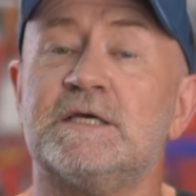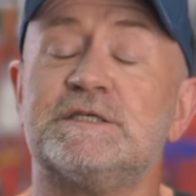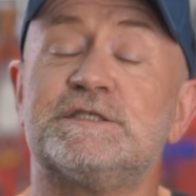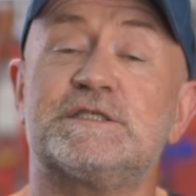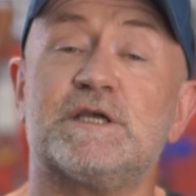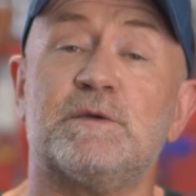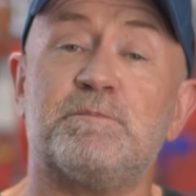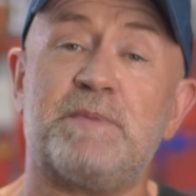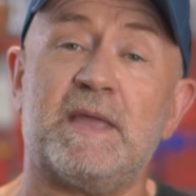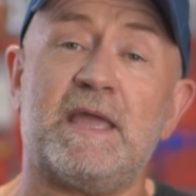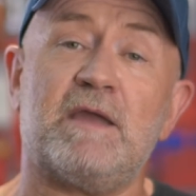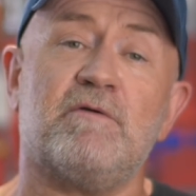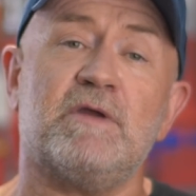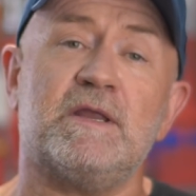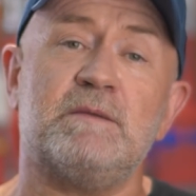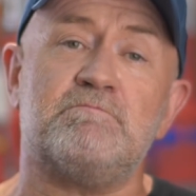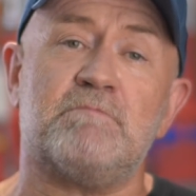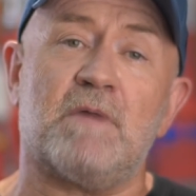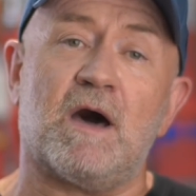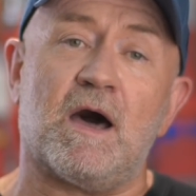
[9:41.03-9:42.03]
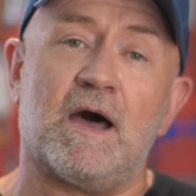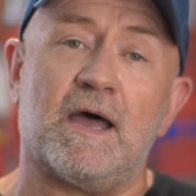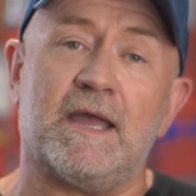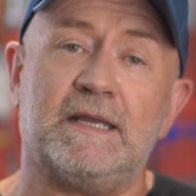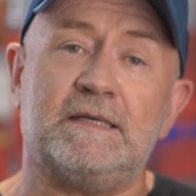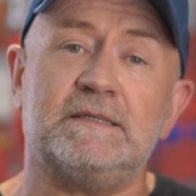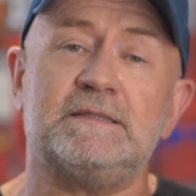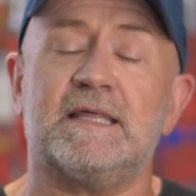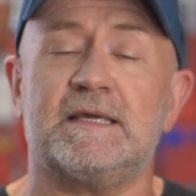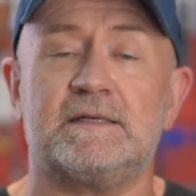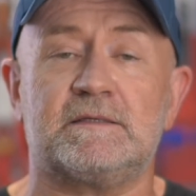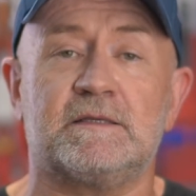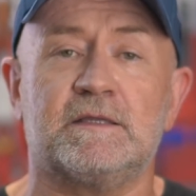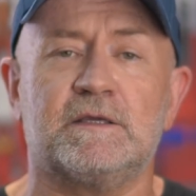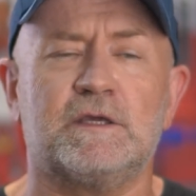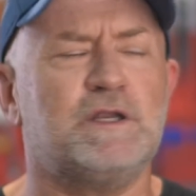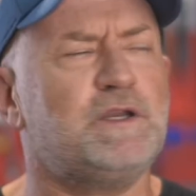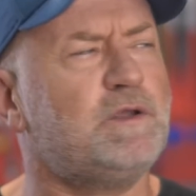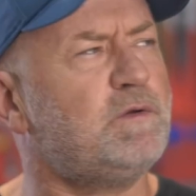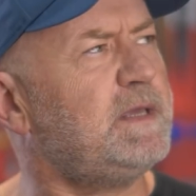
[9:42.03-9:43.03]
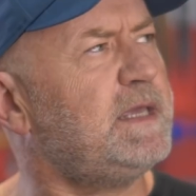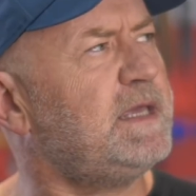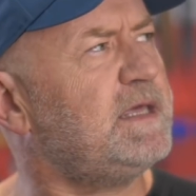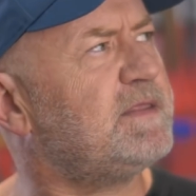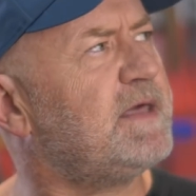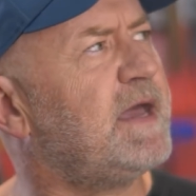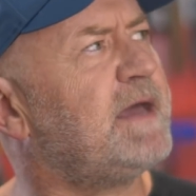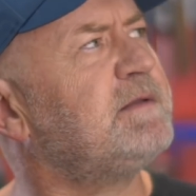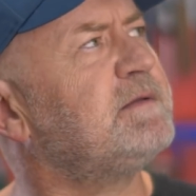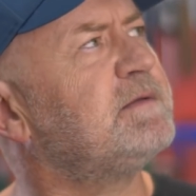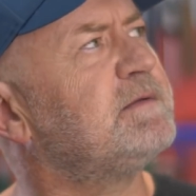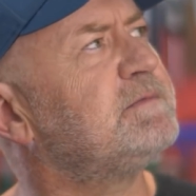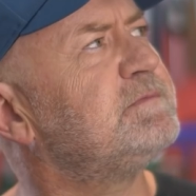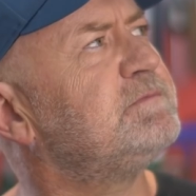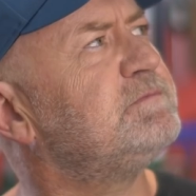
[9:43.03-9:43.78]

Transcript: So bear in mind that, can you hear that?